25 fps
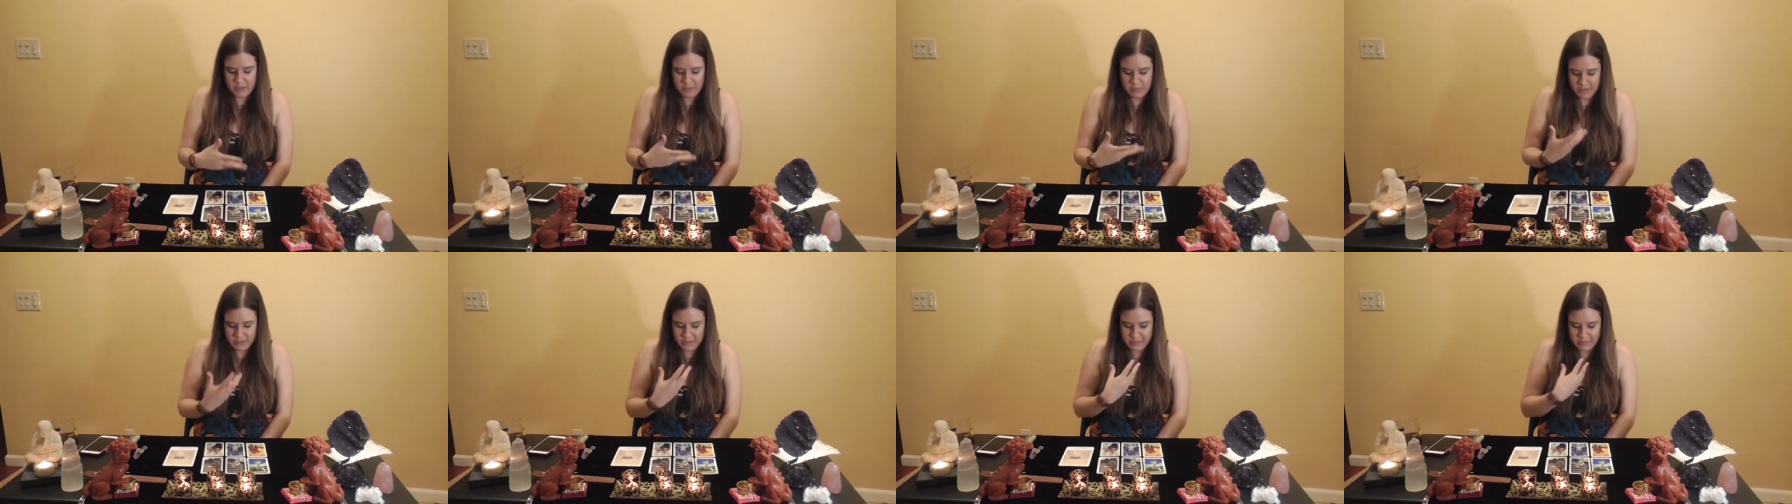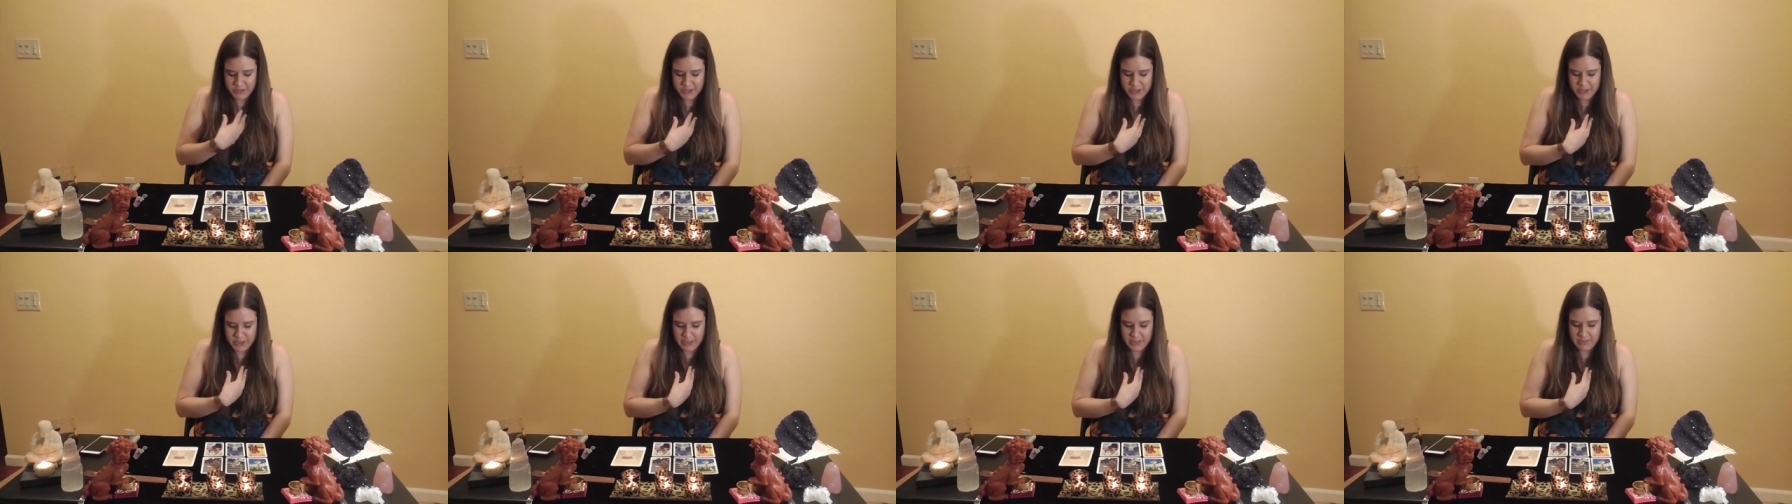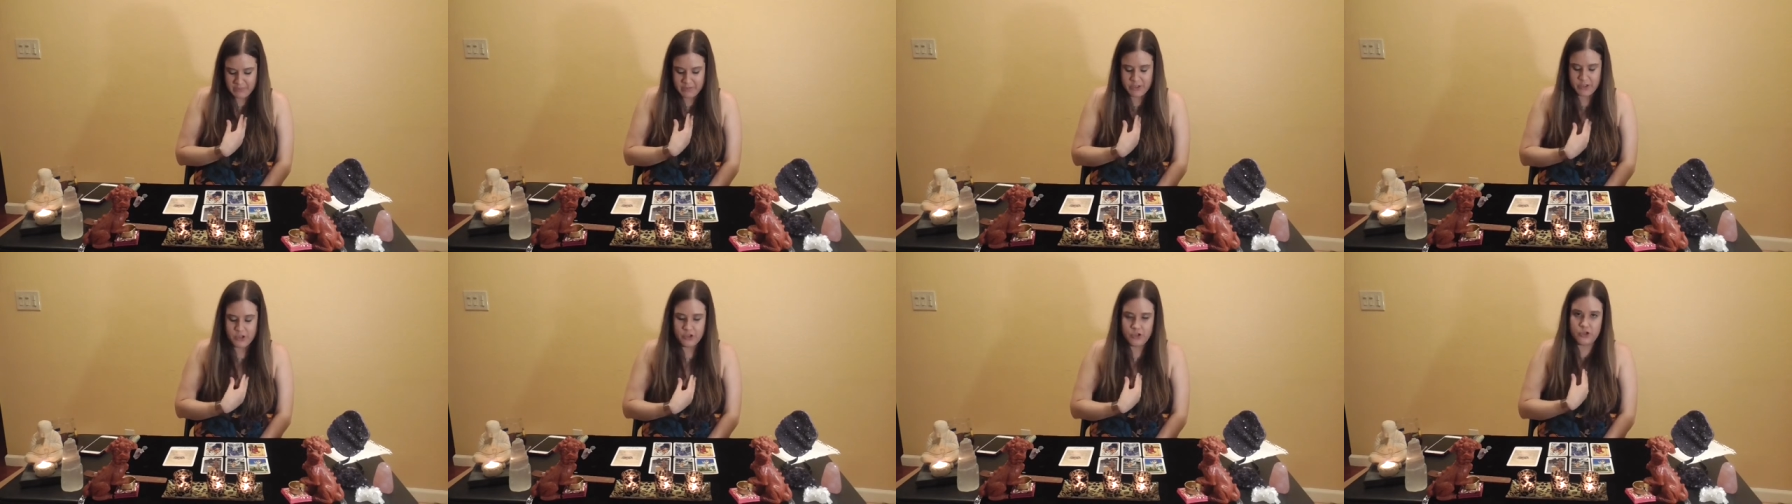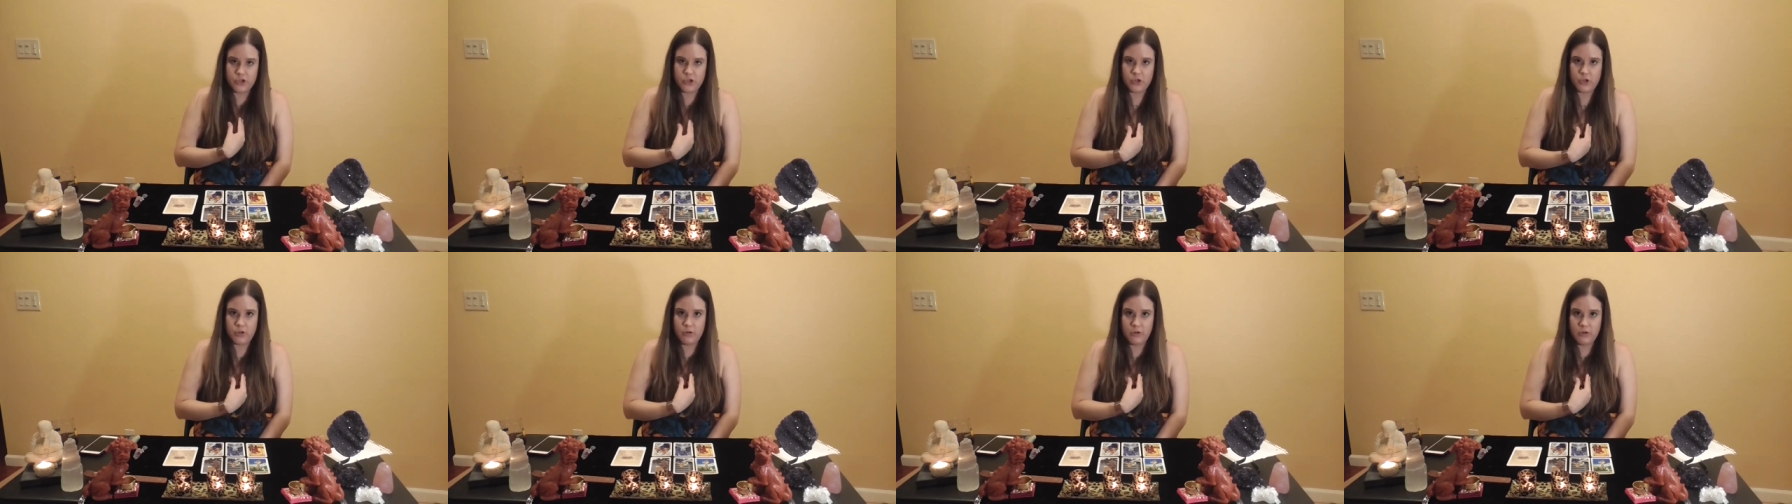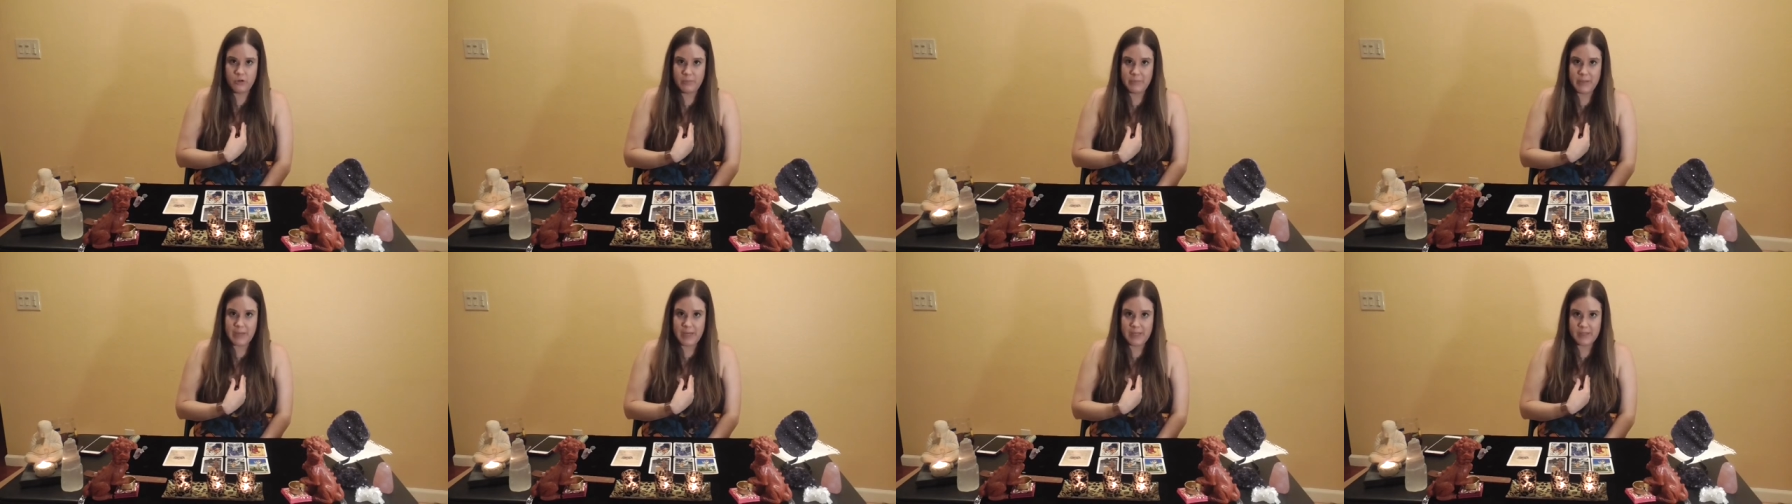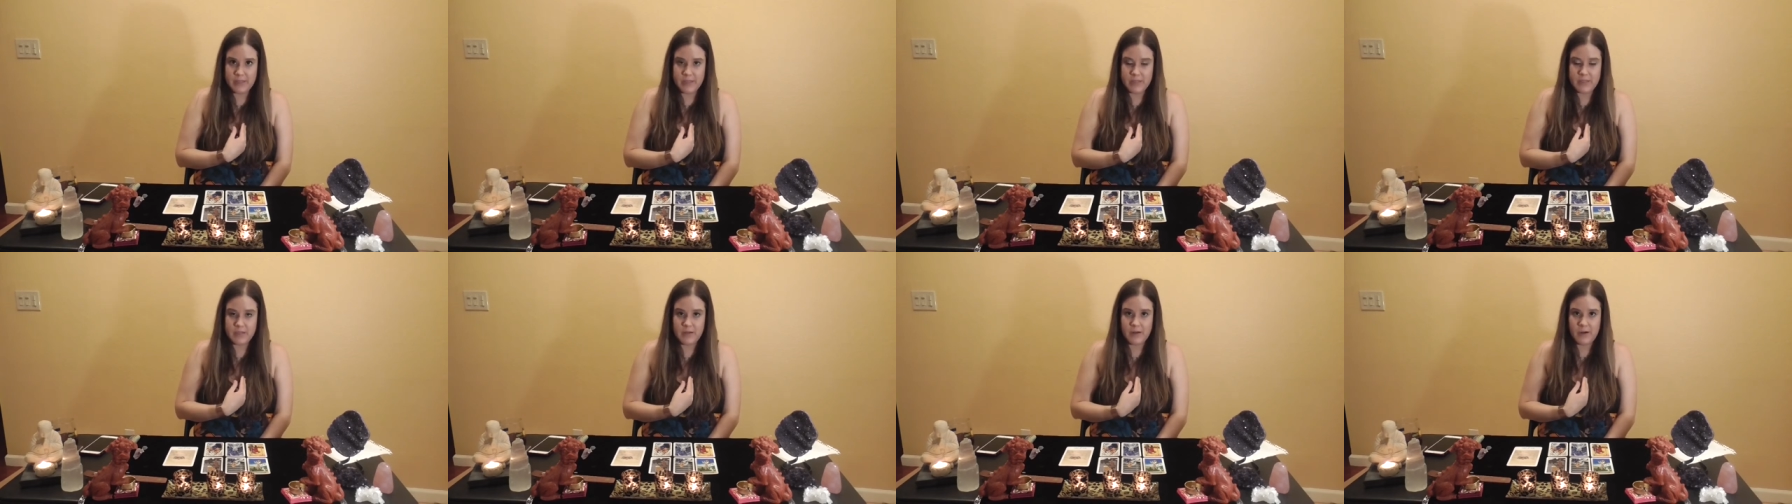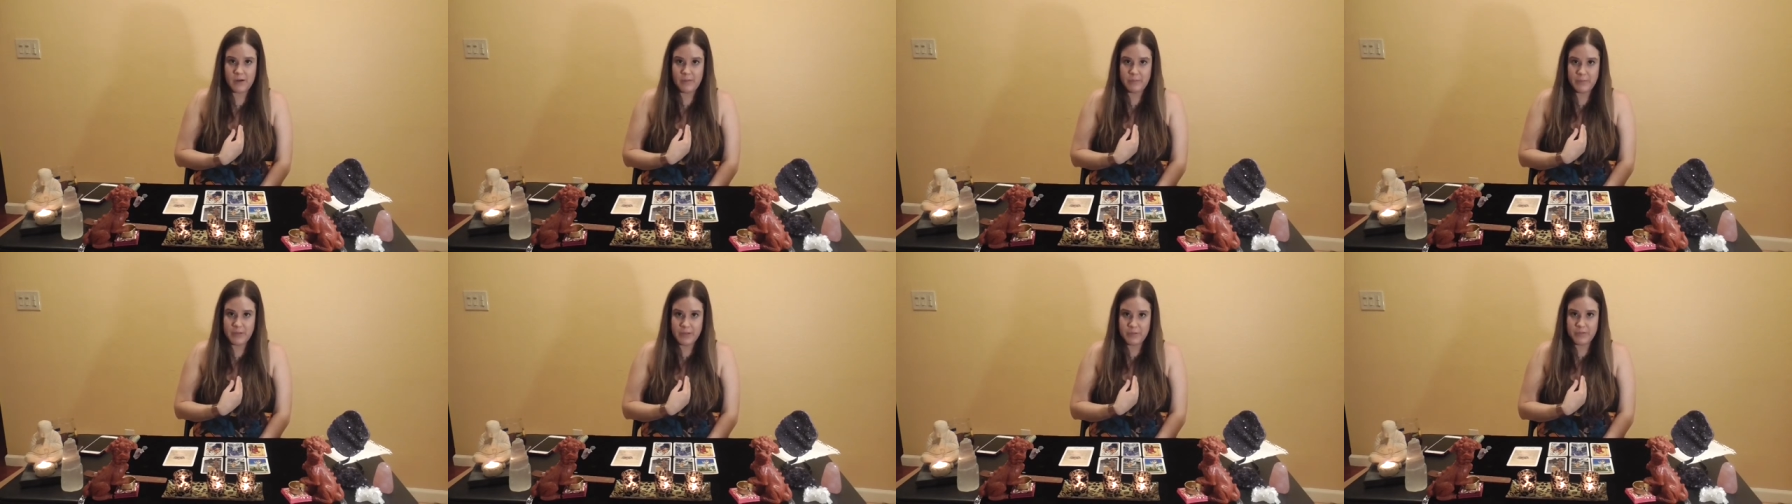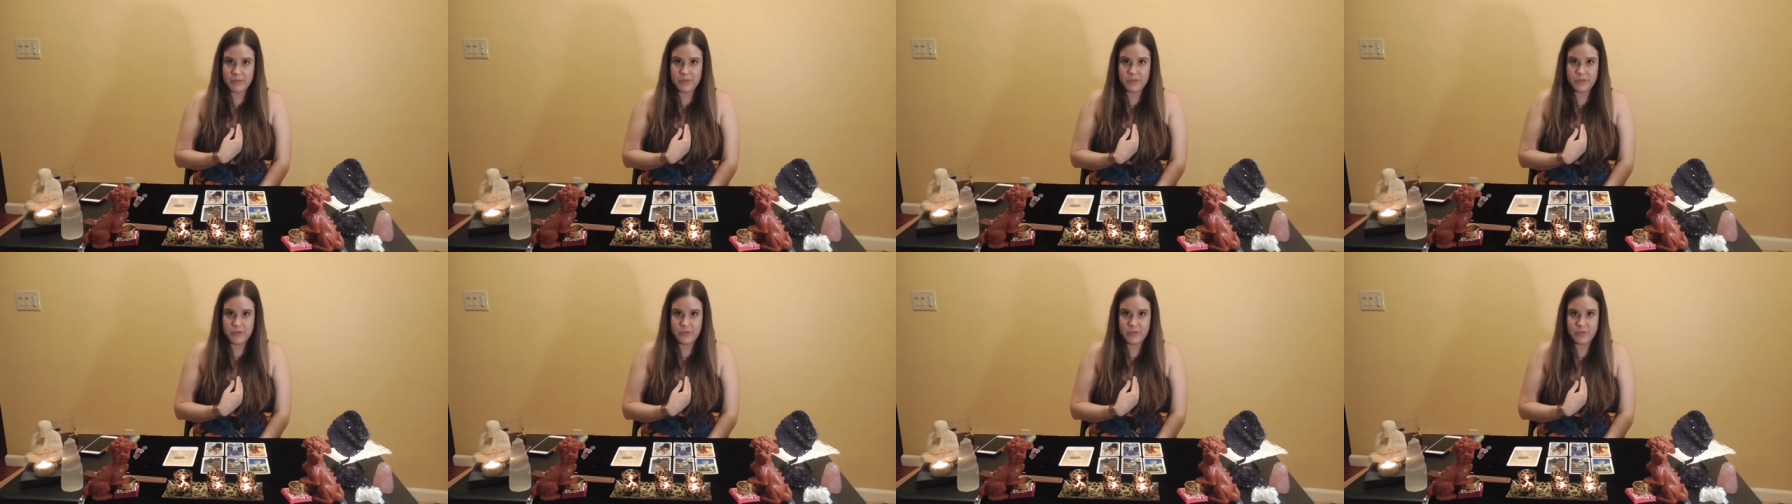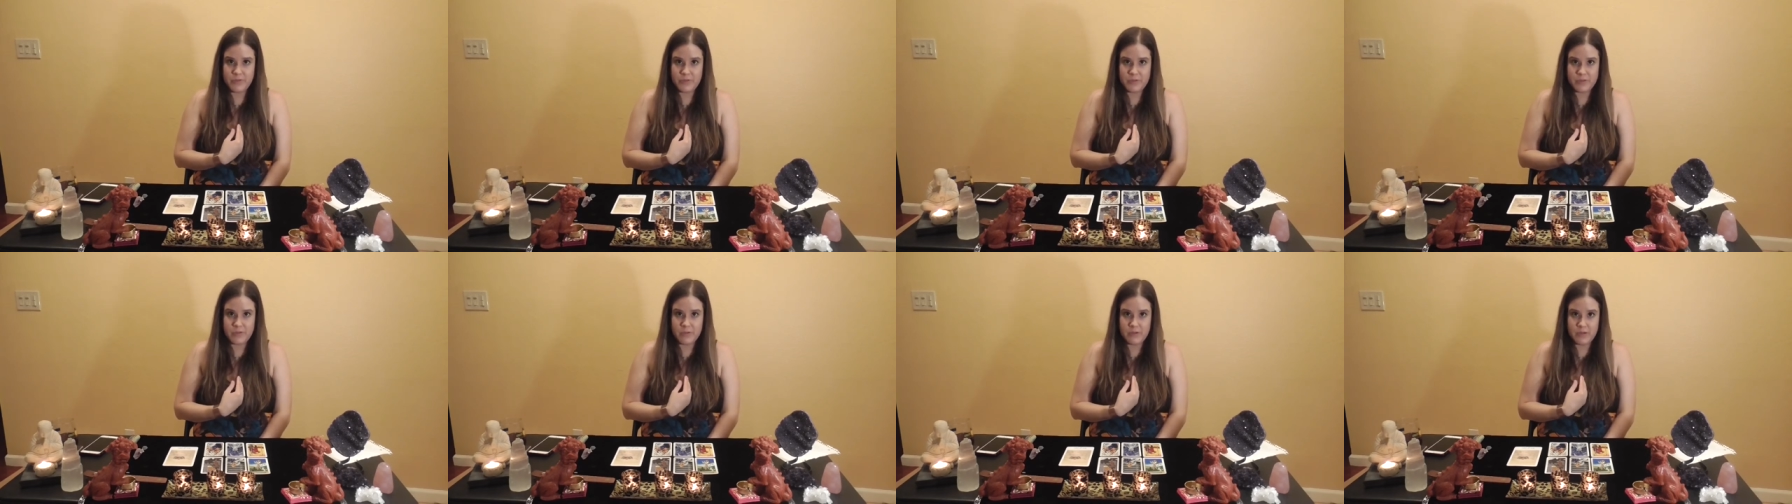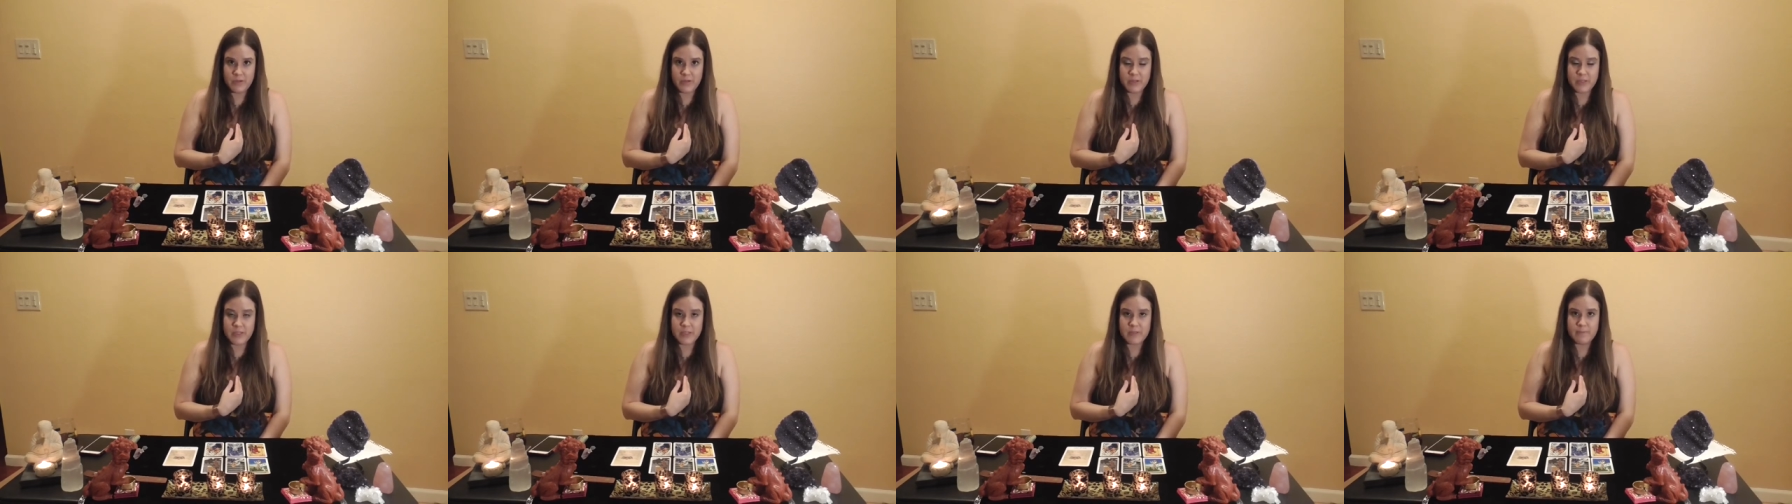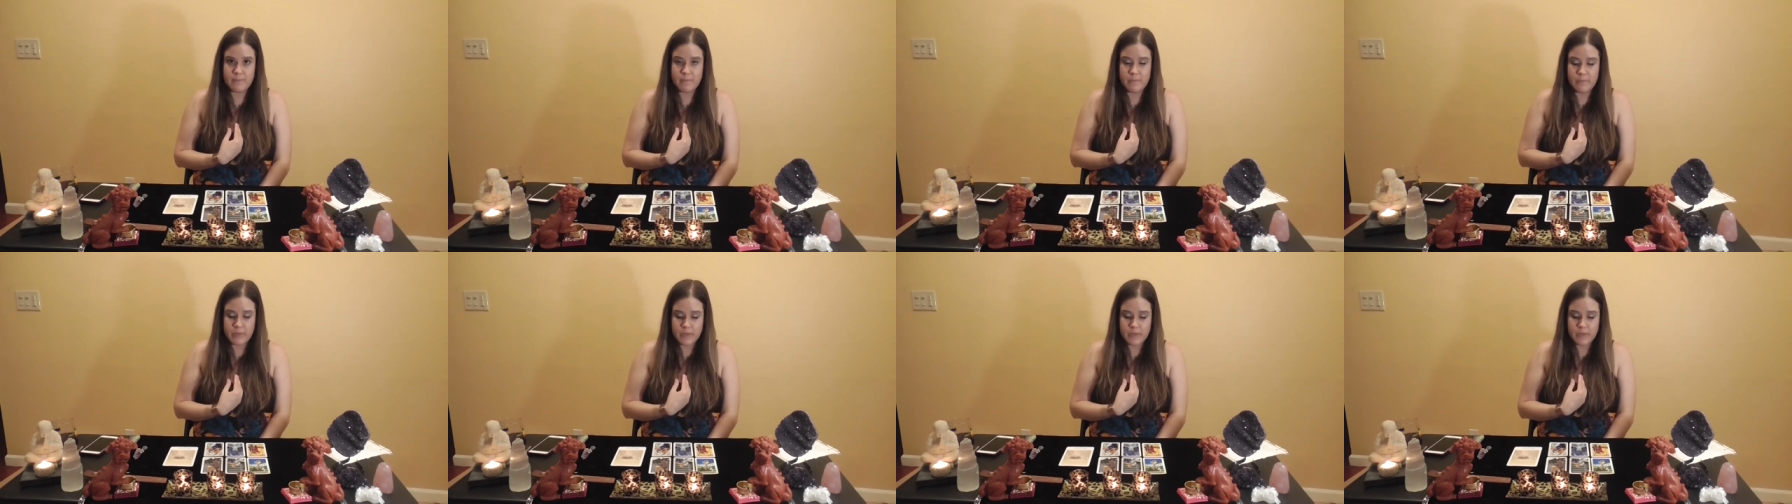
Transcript: You want to achieve internal balance and harmony with the 2 of Swords